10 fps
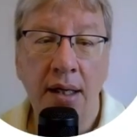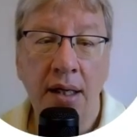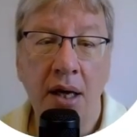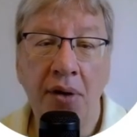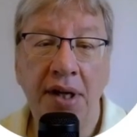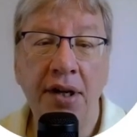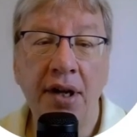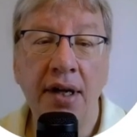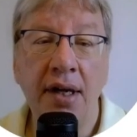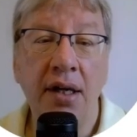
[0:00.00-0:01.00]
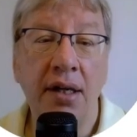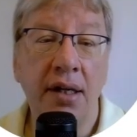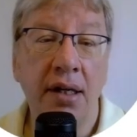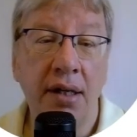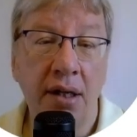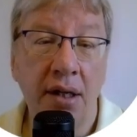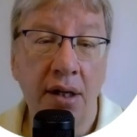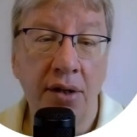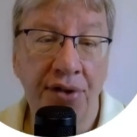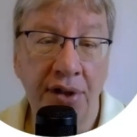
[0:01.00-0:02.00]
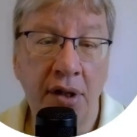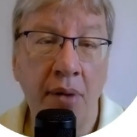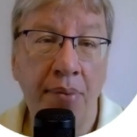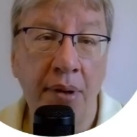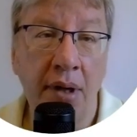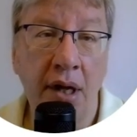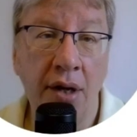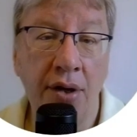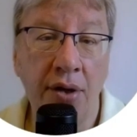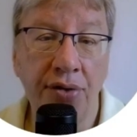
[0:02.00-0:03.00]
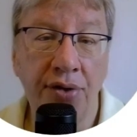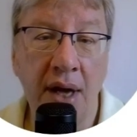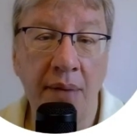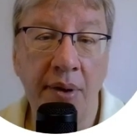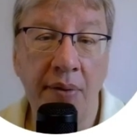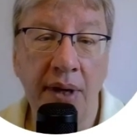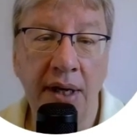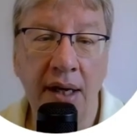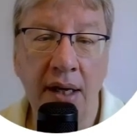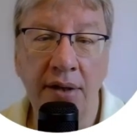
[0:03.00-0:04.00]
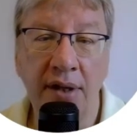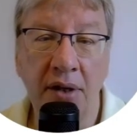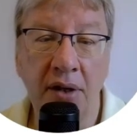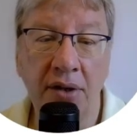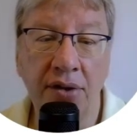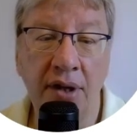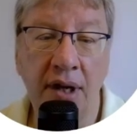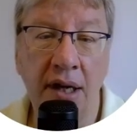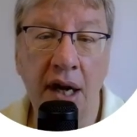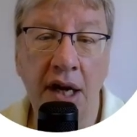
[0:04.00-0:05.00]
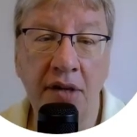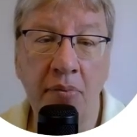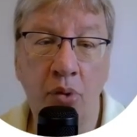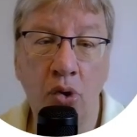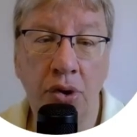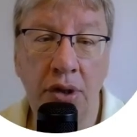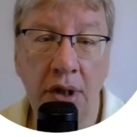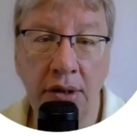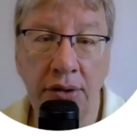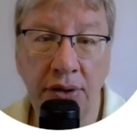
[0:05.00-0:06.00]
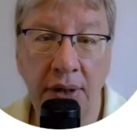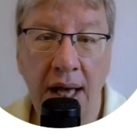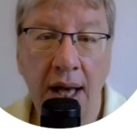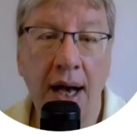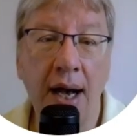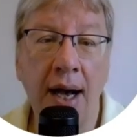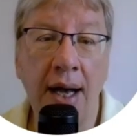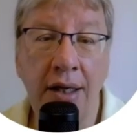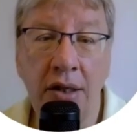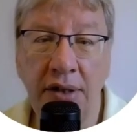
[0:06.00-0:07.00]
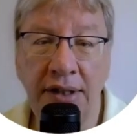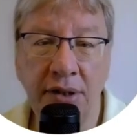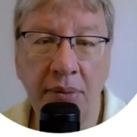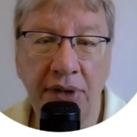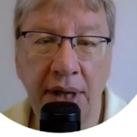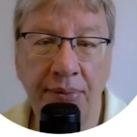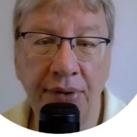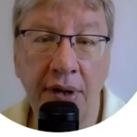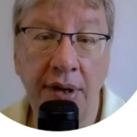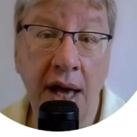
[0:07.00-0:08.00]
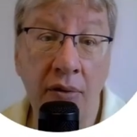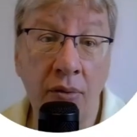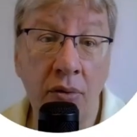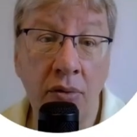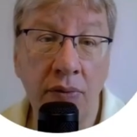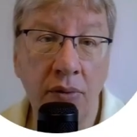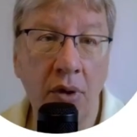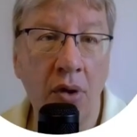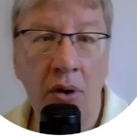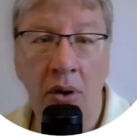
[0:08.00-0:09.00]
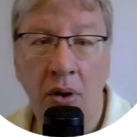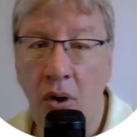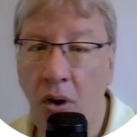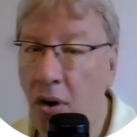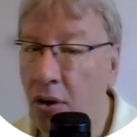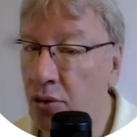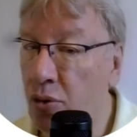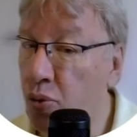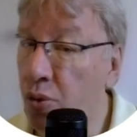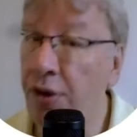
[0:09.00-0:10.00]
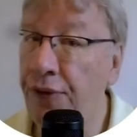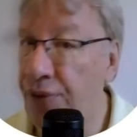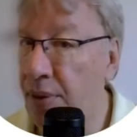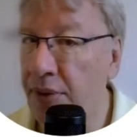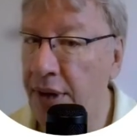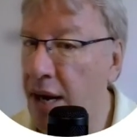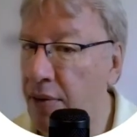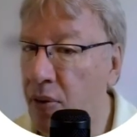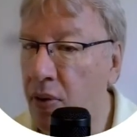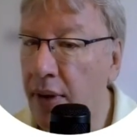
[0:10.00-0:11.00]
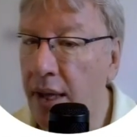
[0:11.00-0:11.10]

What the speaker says: Now, in circumpolar North America, is a light blue dots. Alcor is sometimes an arrow or the wound from an arrow,